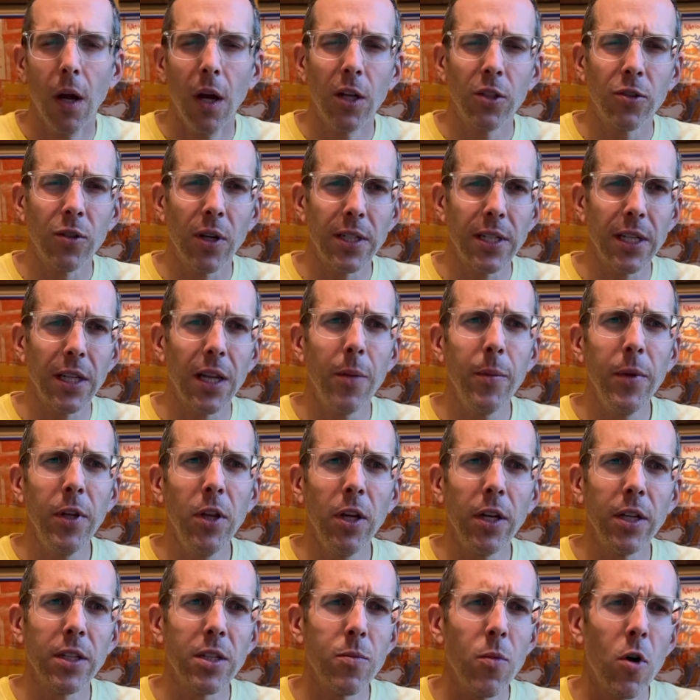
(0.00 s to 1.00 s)
So I said, let me
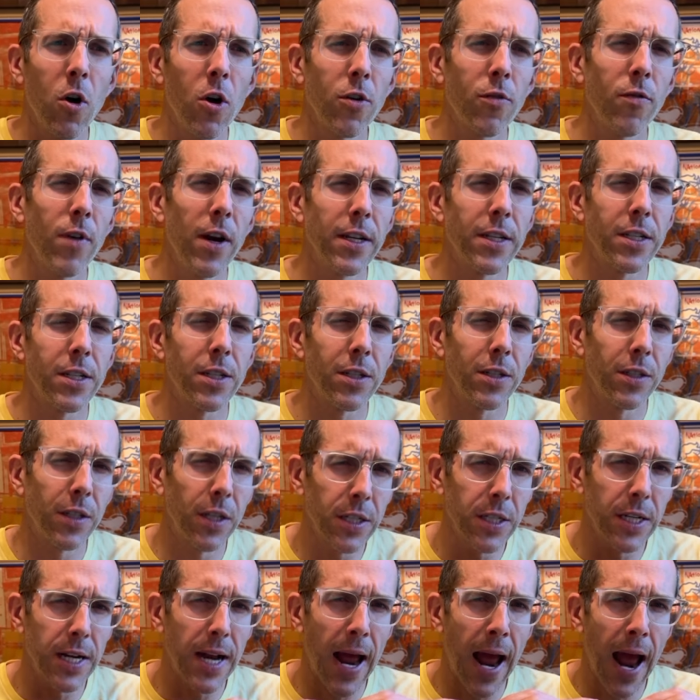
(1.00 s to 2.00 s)
look at some hard races. Is
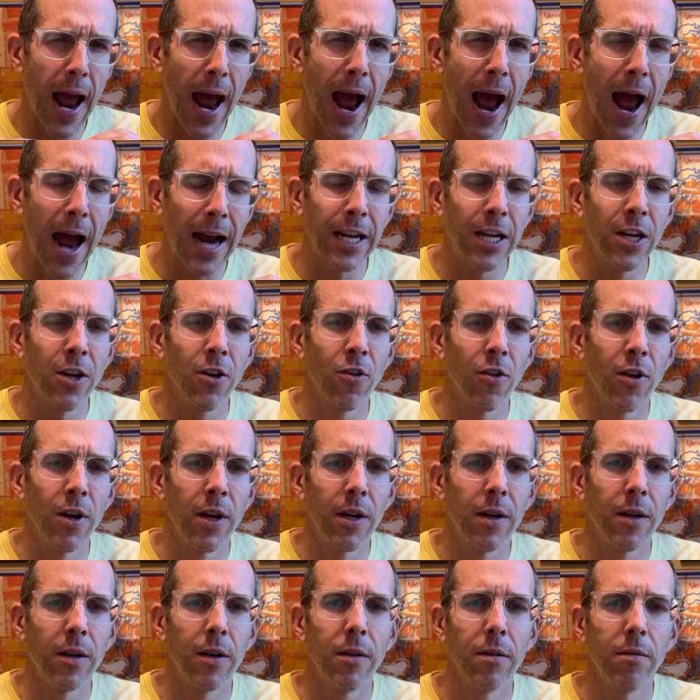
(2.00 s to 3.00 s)
this an
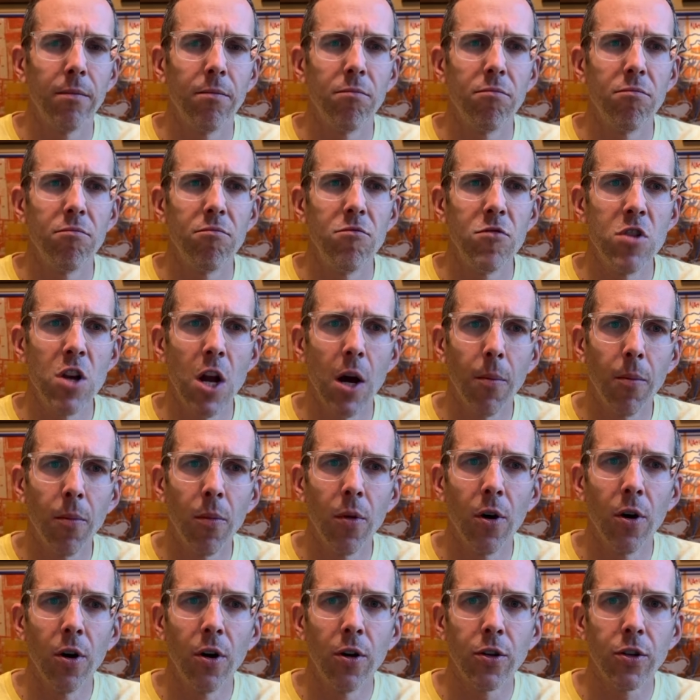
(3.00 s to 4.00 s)
accurate
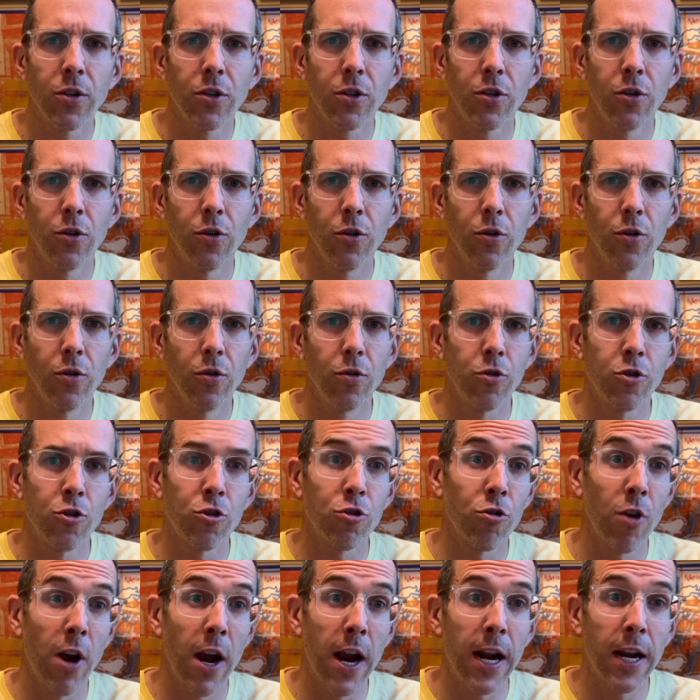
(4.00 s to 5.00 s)
number to
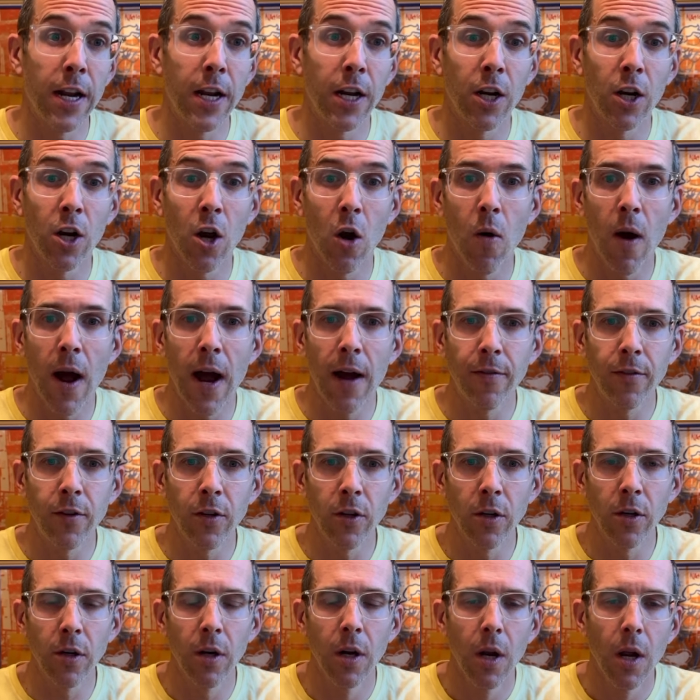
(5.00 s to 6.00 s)
train and go
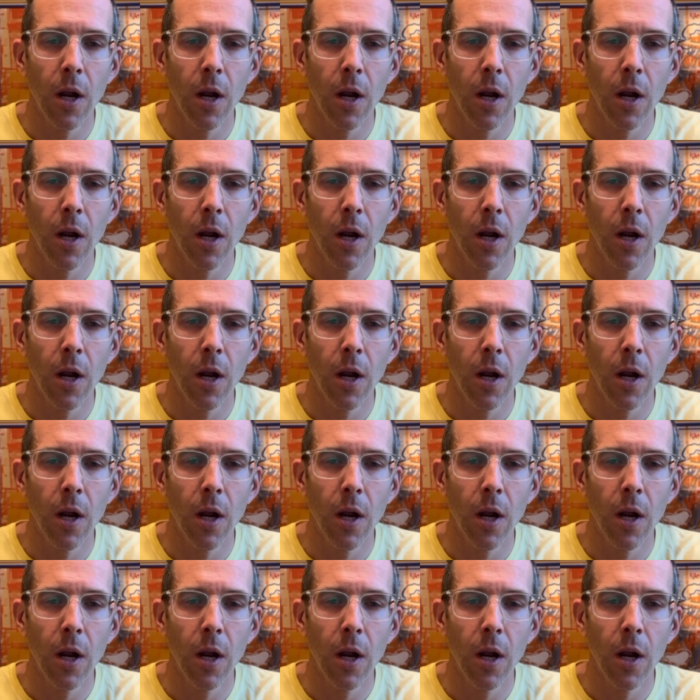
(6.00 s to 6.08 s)
after?